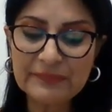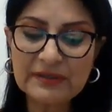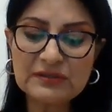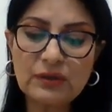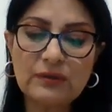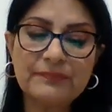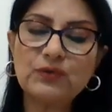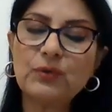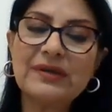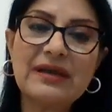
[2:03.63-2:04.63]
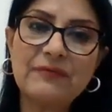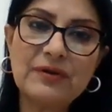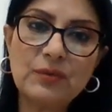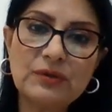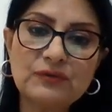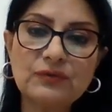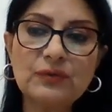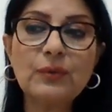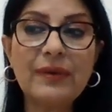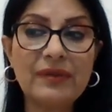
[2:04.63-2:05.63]
So do whatever you want to
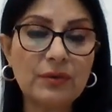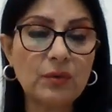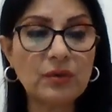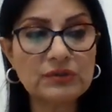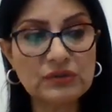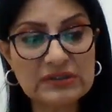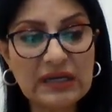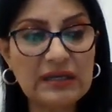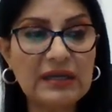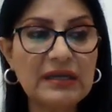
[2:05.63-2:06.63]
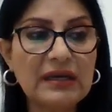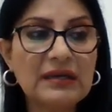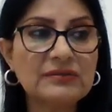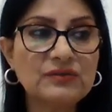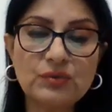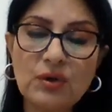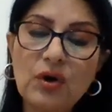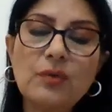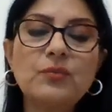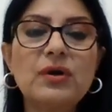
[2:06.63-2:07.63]
do, whether you want to study, do
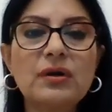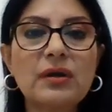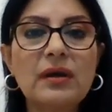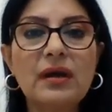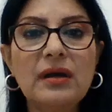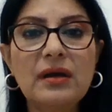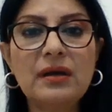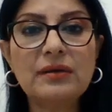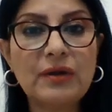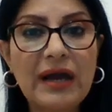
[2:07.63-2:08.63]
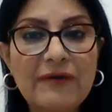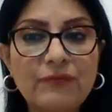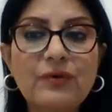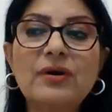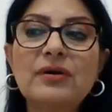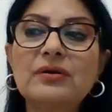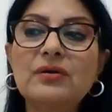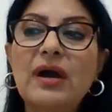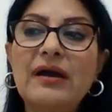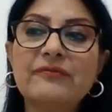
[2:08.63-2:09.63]
homework, uh, you have work,
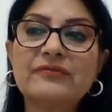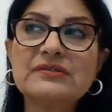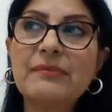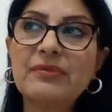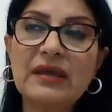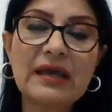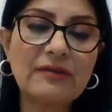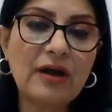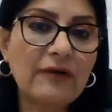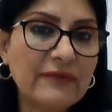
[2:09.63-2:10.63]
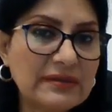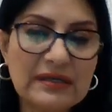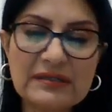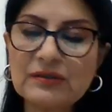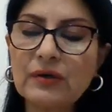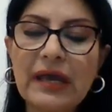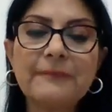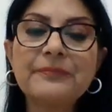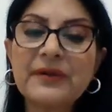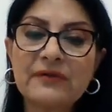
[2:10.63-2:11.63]
you have something at the office, it's
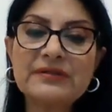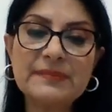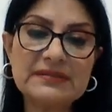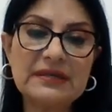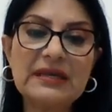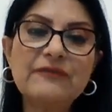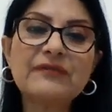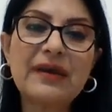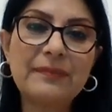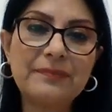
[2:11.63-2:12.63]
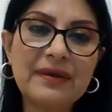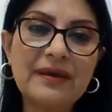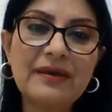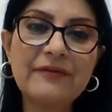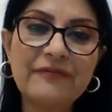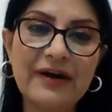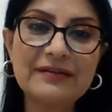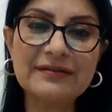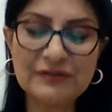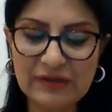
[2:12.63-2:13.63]
okay. Christmas Christmas Eve can be
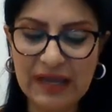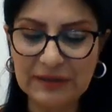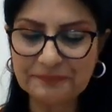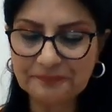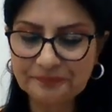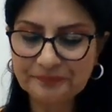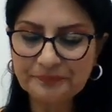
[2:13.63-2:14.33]
fun today.